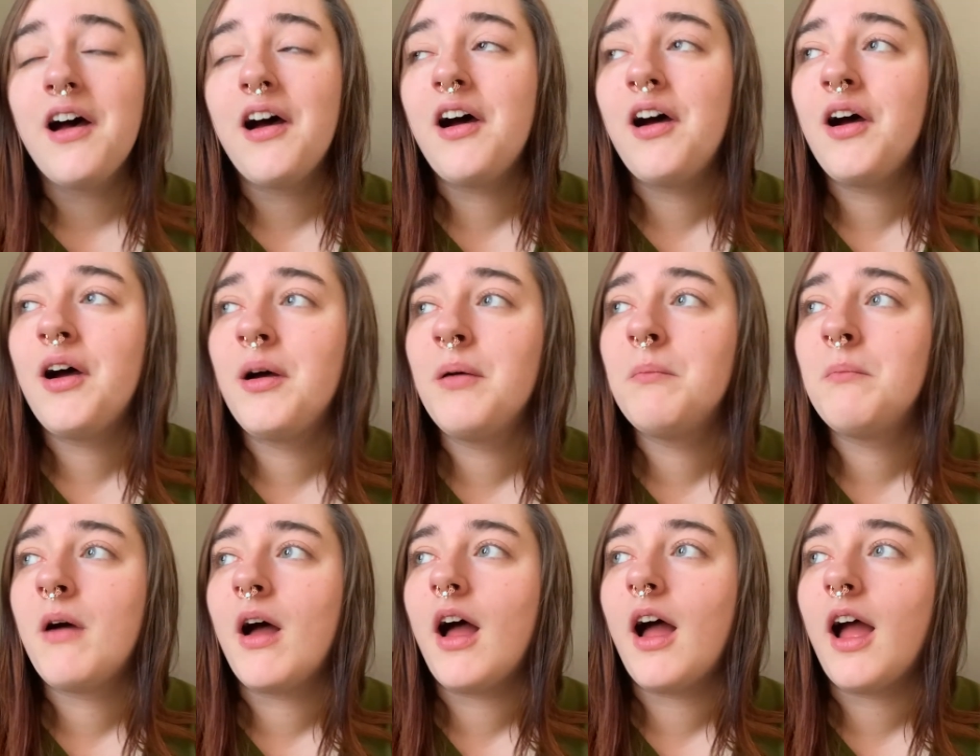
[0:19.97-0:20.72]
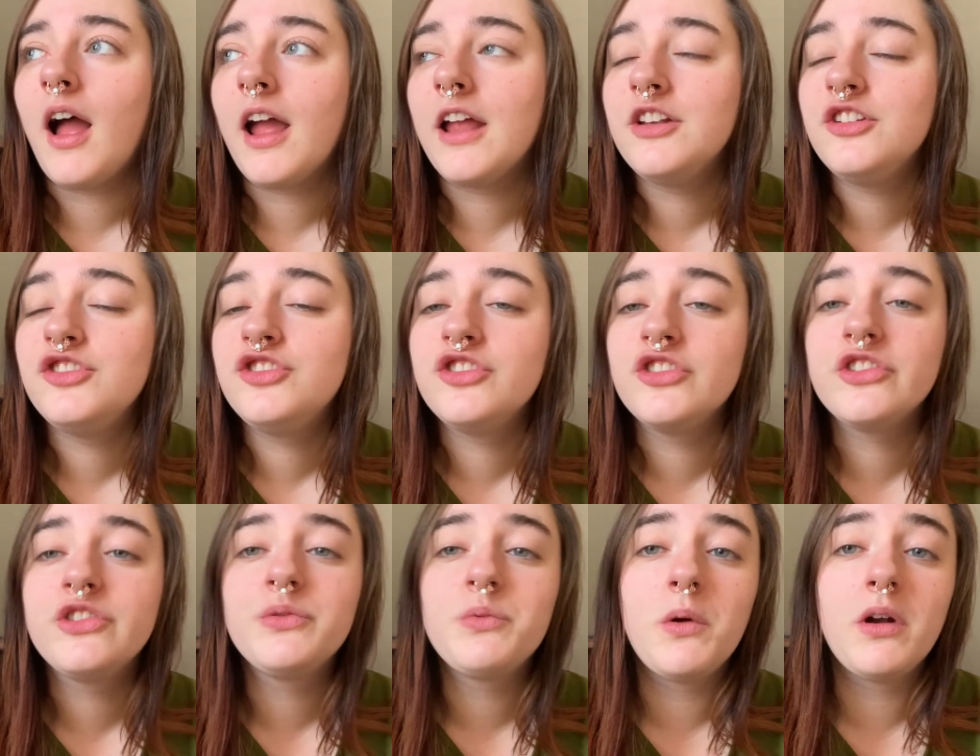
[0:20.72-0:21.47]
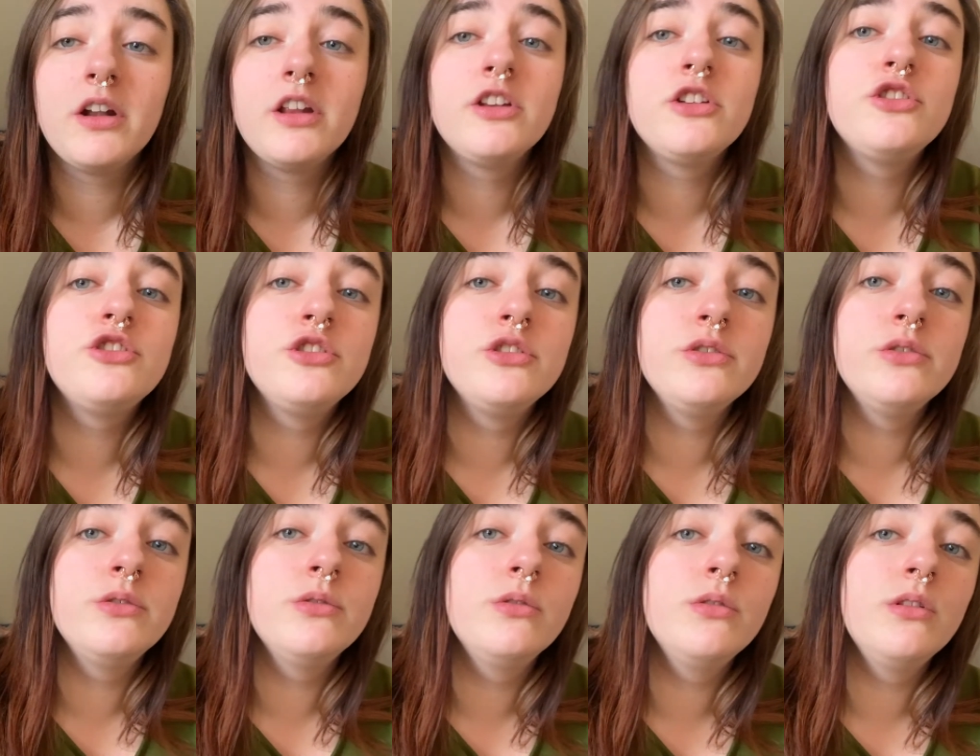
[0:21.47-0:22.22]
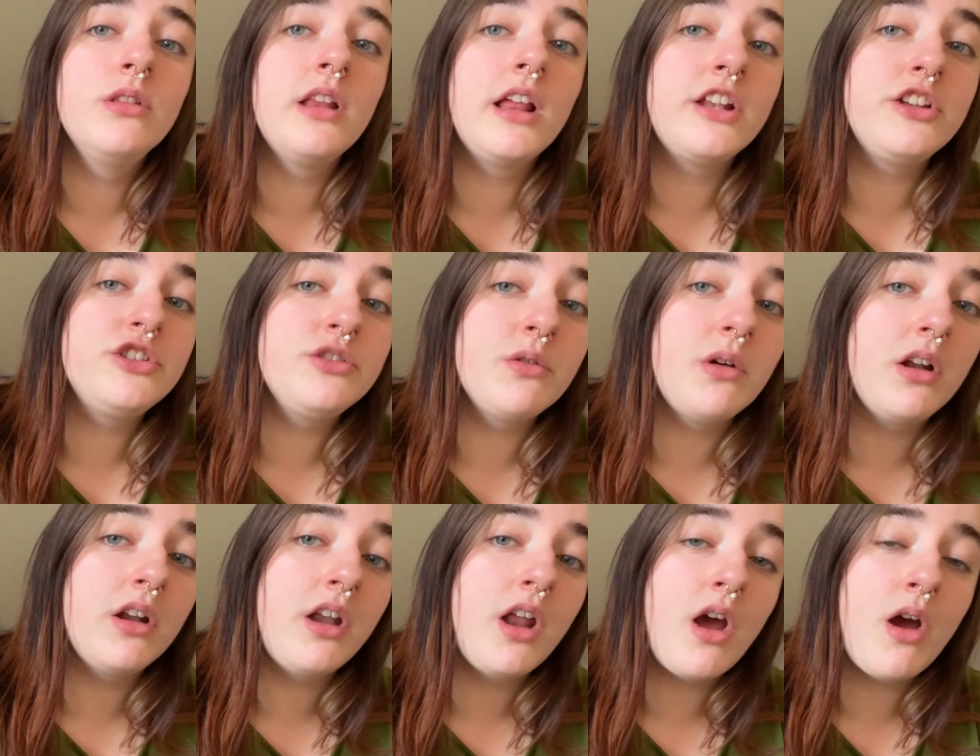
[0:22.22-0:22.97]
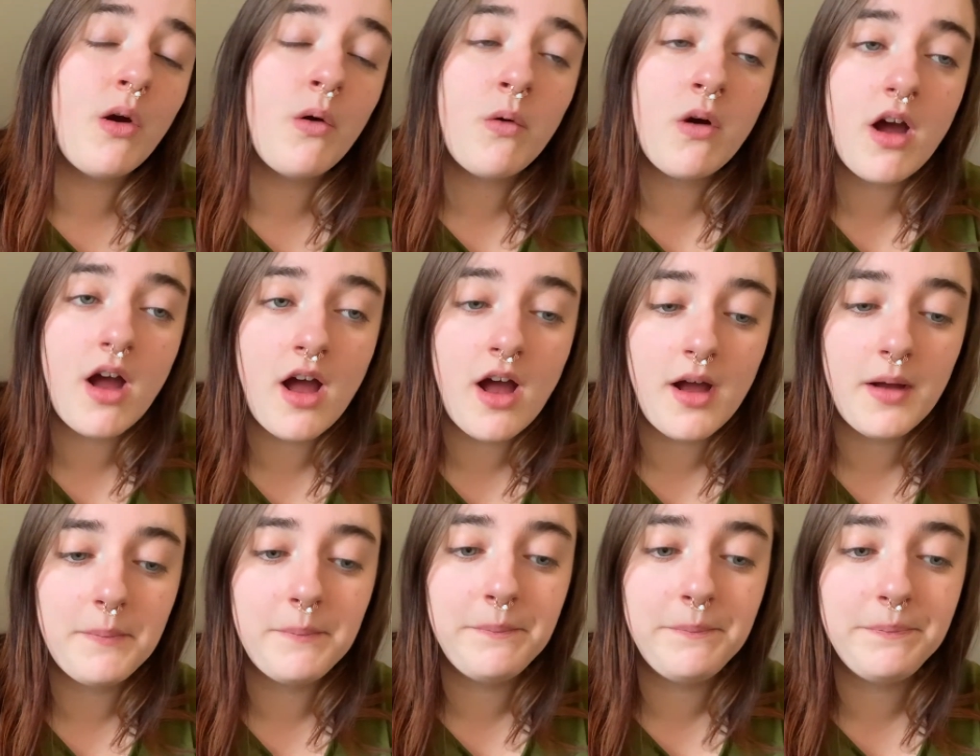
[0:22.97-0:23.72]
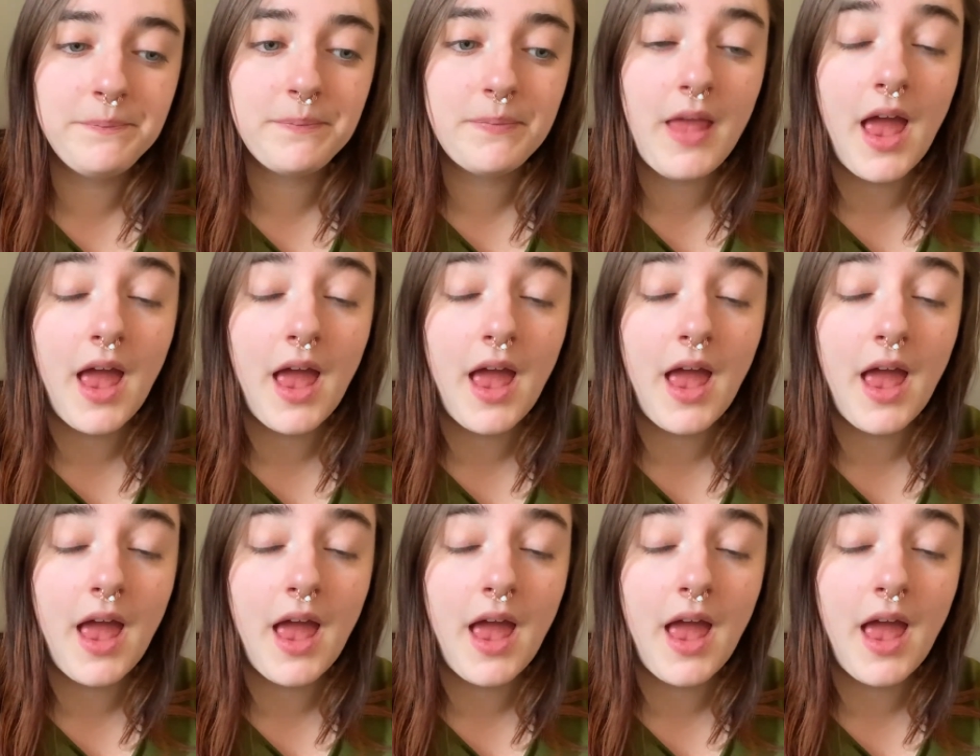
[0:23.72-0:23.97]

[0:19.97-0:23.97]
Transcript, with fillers: Um, I just wanted to let you all know, um,